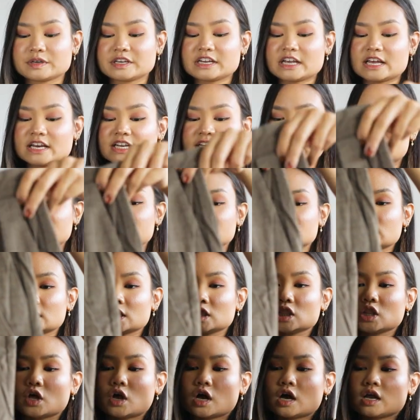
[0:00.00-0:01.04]
bit and gives it a
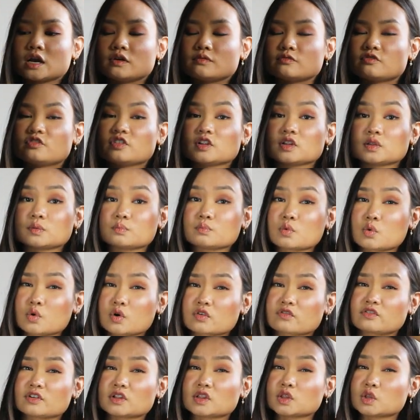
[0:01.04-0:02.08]
lot vol
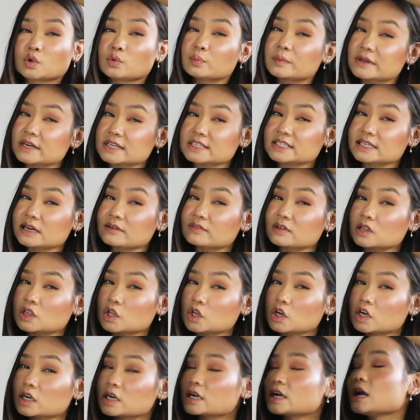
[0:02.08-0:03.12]
more voluminous of a
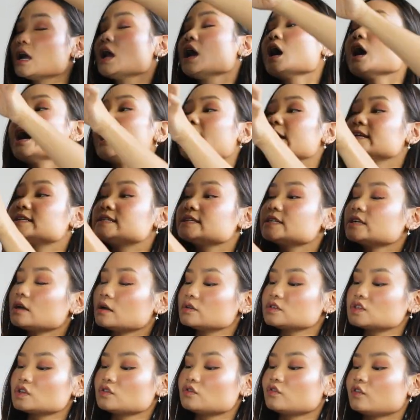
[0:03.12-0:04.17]
look. I did
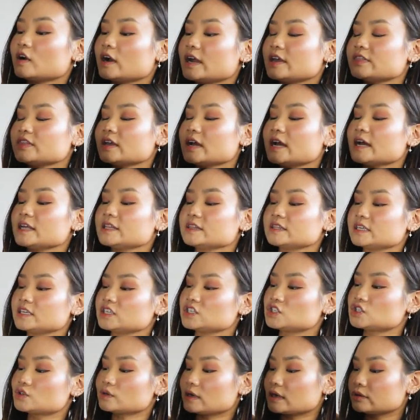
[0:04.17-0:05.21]
also find that
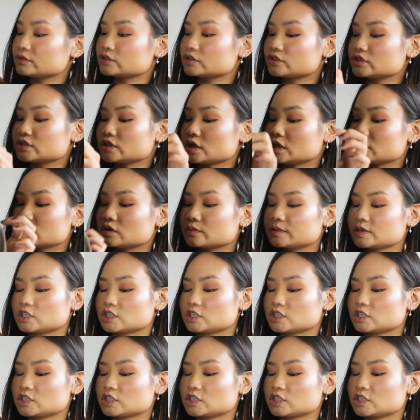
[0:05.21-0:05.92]
these trousers are a little